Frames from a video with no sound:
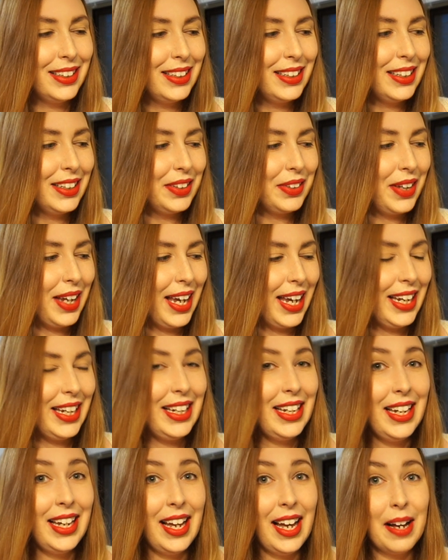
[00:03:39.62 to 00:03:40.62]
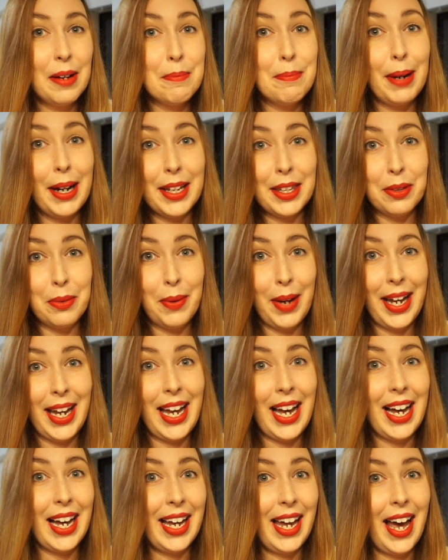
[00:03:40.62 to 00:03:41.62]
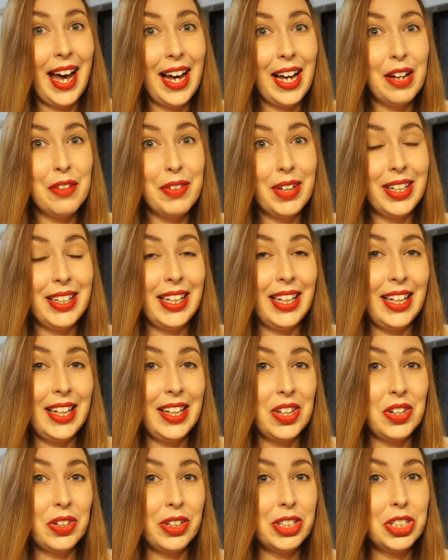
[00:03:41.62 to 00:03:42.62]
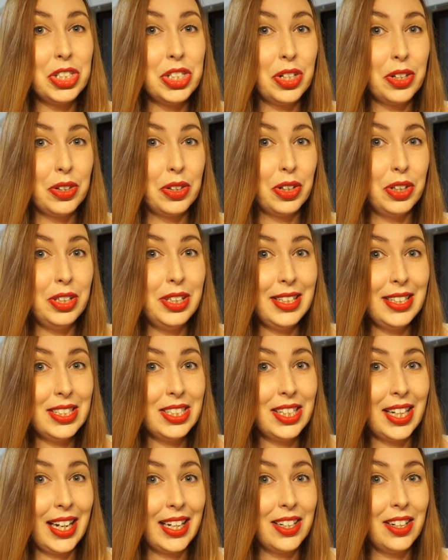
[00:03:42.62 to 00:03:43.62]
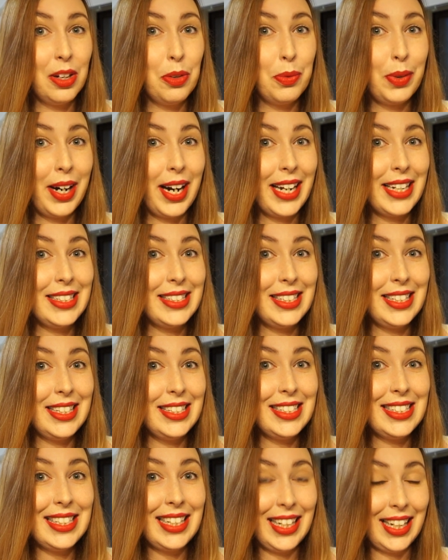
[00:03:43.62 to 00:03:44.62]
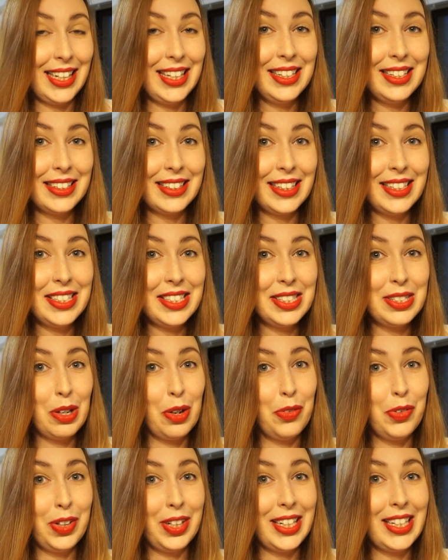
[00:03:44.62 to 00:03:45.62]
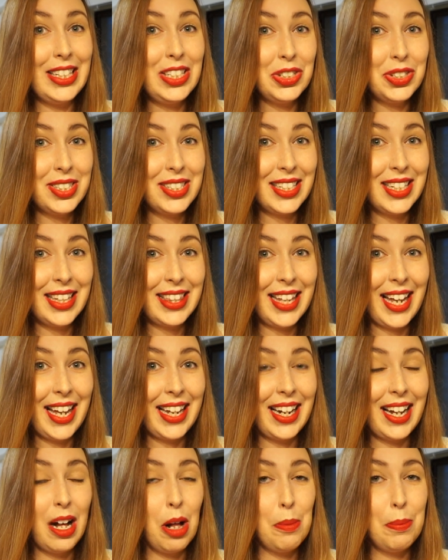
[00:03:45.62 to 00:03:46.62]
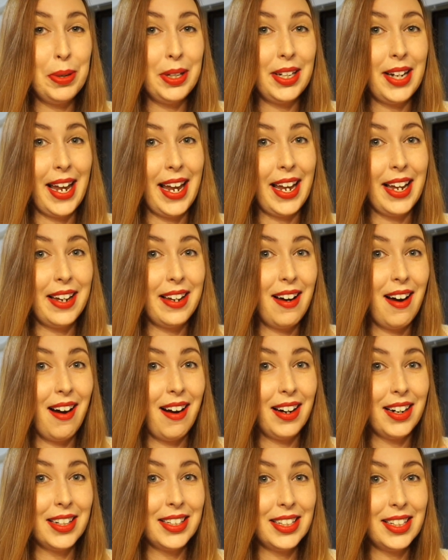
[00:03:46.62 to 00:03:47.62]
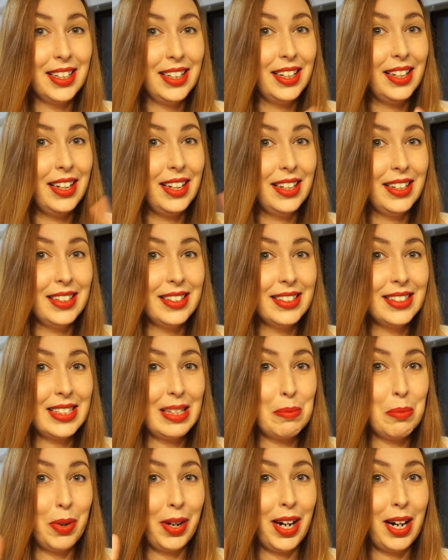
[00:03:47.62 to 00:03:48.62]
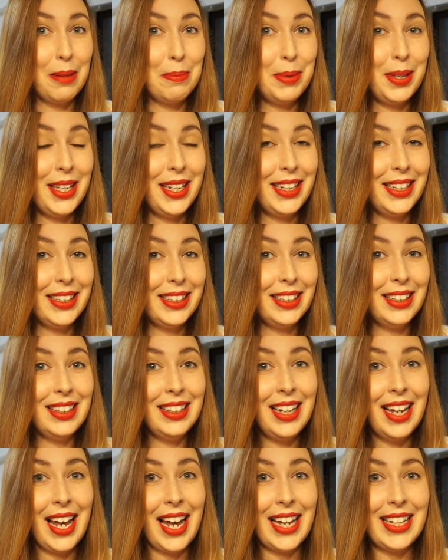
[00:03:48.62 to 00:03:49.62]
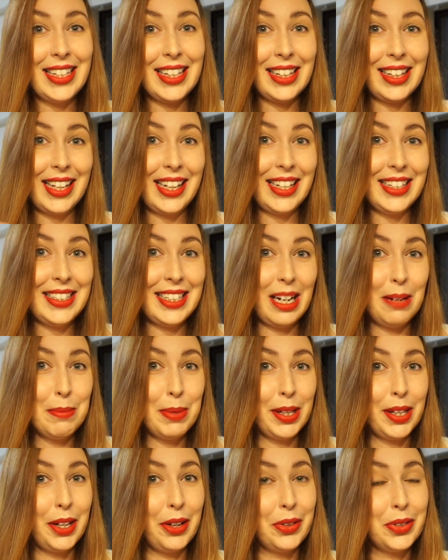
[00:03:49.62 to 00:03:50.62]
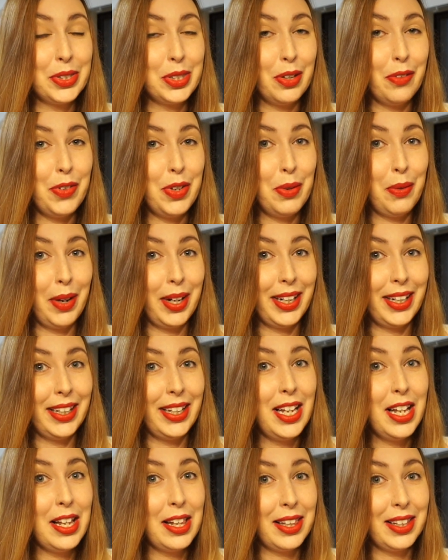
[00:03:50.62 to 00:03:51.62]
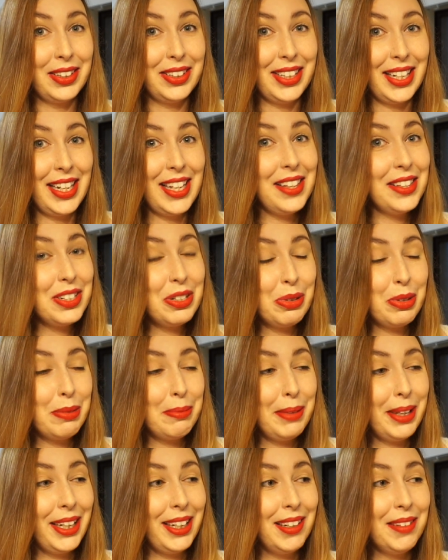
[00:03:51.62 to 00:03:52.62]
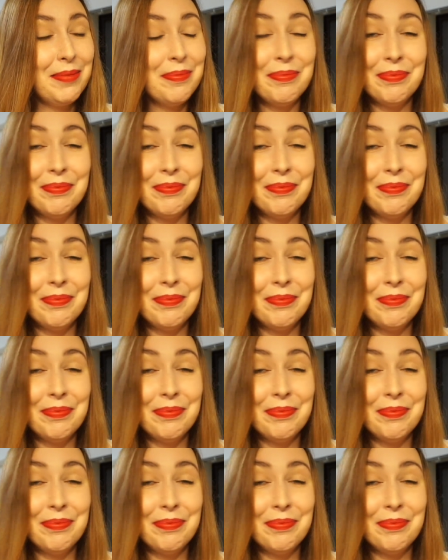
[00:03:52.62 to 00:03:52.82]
Okay. By the way, I have an English learning channel where I teach English. So if you're interested in that, I'll put a card somewhere up here and a link down below. So if you want to learn English with me,